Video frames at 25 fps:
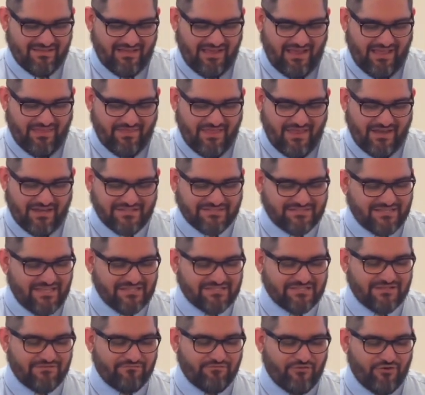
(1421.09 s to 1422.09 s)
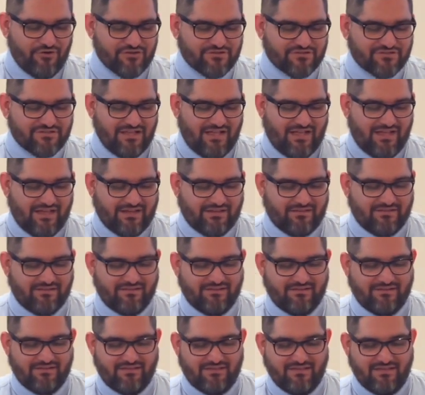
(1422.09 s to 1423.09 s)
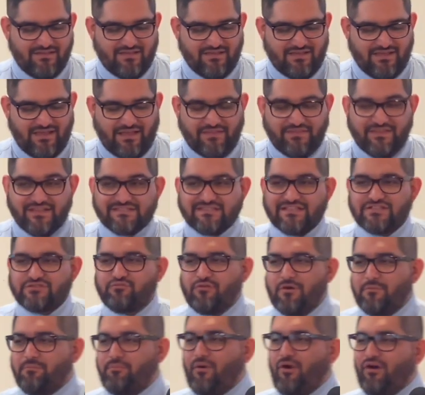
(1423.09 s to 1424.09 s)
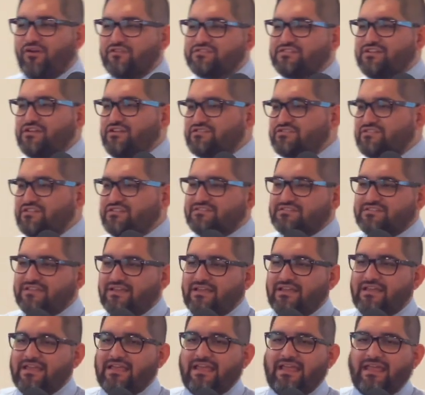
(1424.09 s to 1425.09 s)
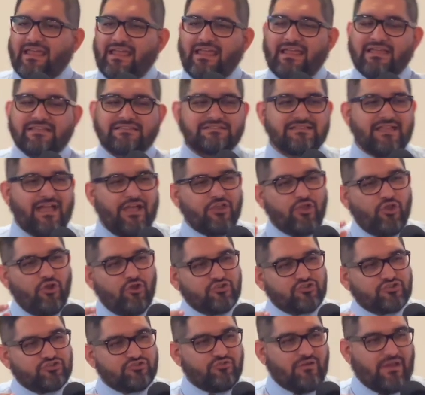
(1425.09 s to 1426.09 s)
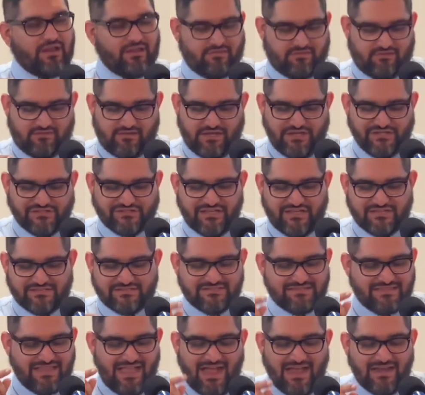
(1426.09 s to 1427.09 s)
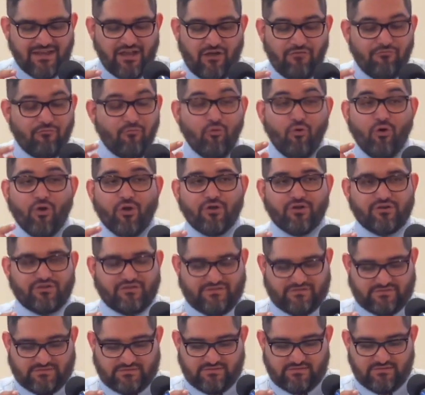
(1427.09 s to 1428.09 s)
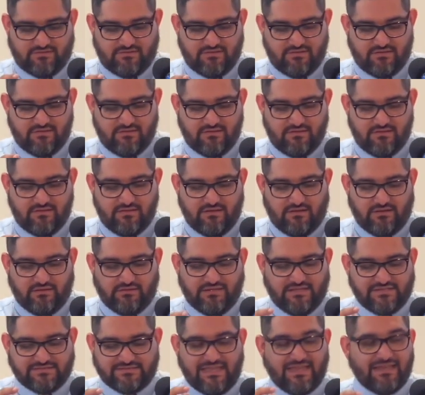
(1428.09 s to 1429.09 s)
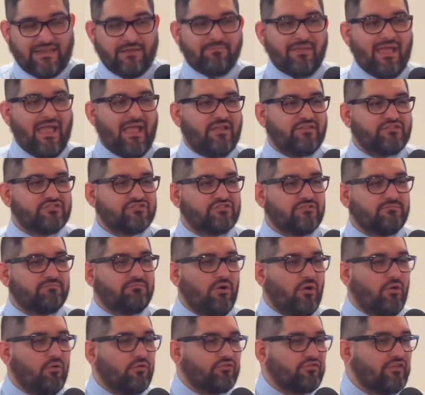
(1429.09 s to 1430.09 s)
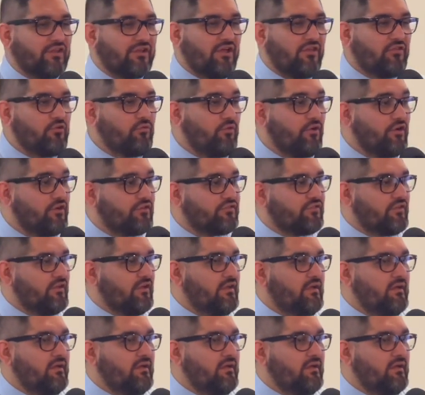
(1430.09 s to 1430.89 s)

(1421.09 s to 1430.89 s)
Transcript: And then He says in verse 9, and this is where Paul tells us, it's not your strength. He says, "not of works, lest any man should boast." In other words,